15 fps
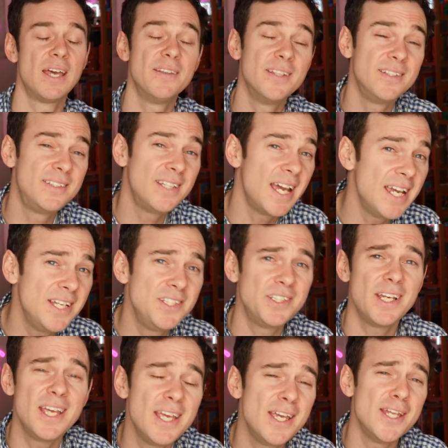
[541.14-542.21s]
And the
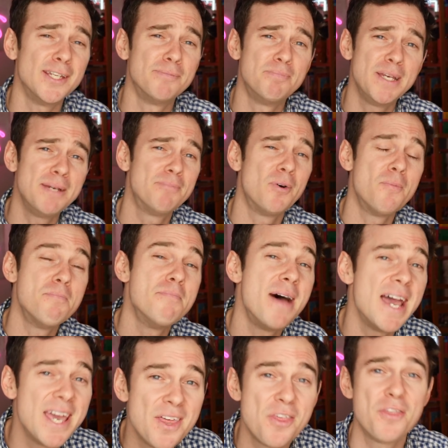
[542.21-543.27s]
danger is people
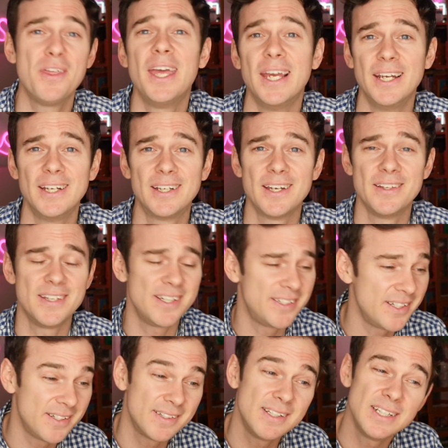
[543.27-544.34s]
may think this
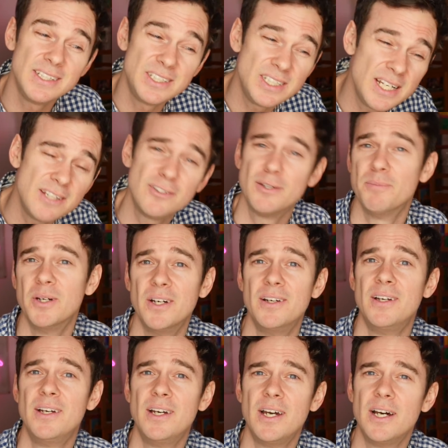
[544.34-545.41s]
is legitimate
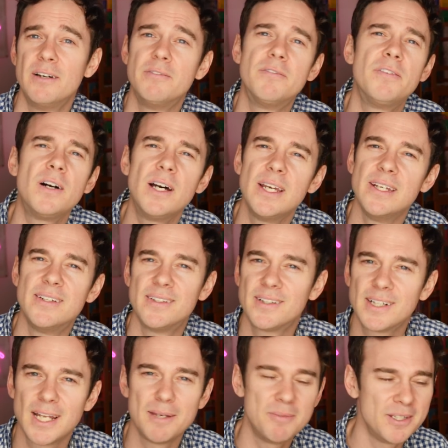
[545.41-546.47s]
advice
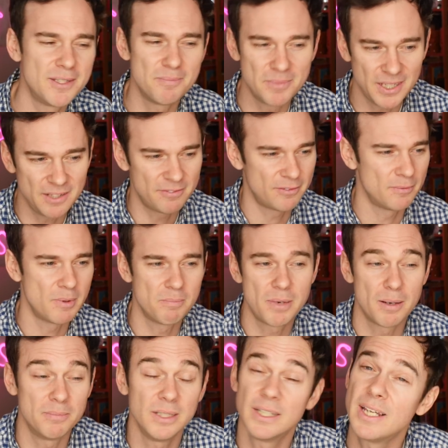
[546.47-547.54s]
claiming to be from a
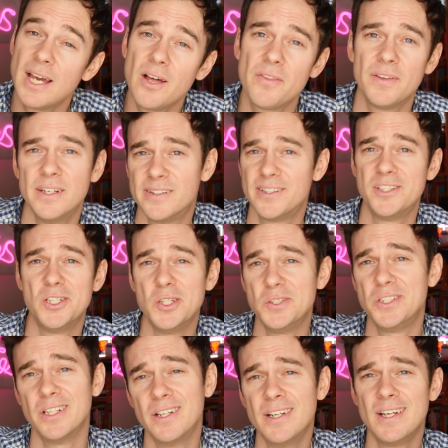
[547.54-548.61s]
public health
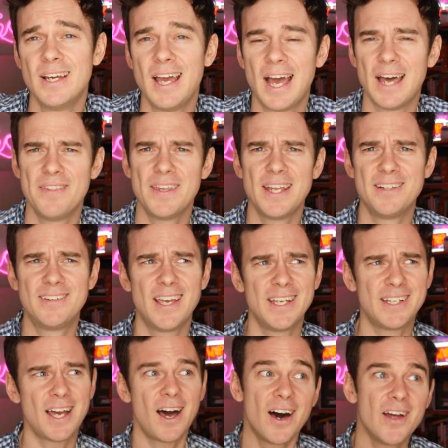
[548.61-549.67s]
institution, and then
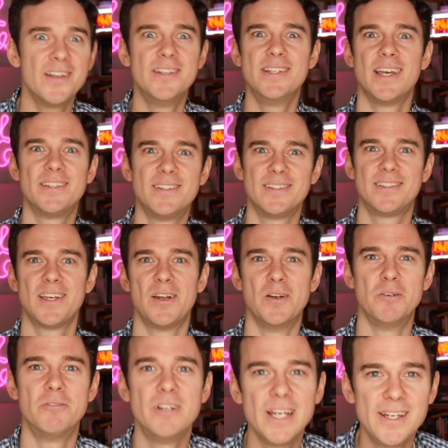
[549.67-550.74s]
take unnecessary
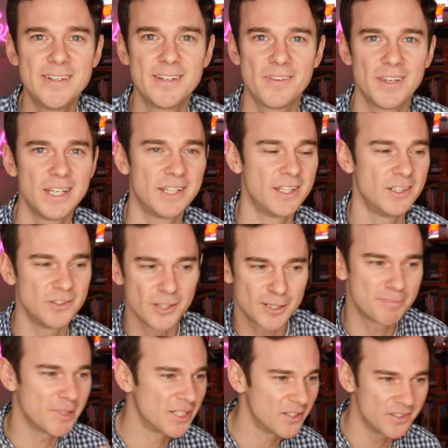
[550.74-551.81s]
risks thinking
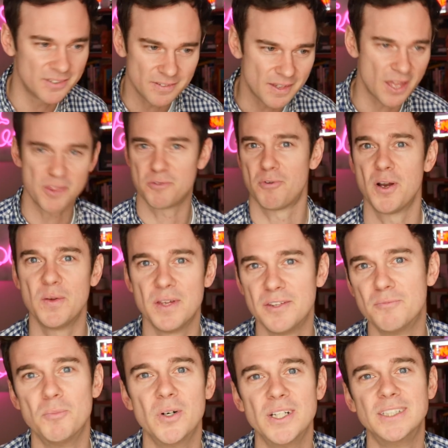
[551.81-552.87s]
just because their throat
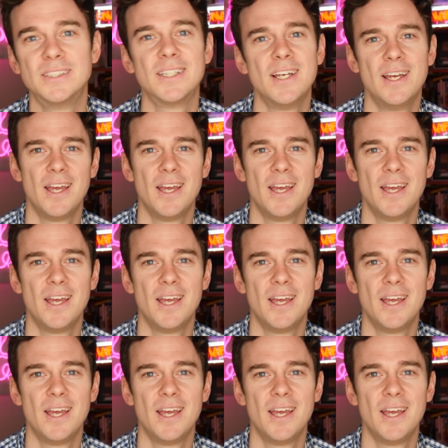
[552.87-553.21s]
is moist,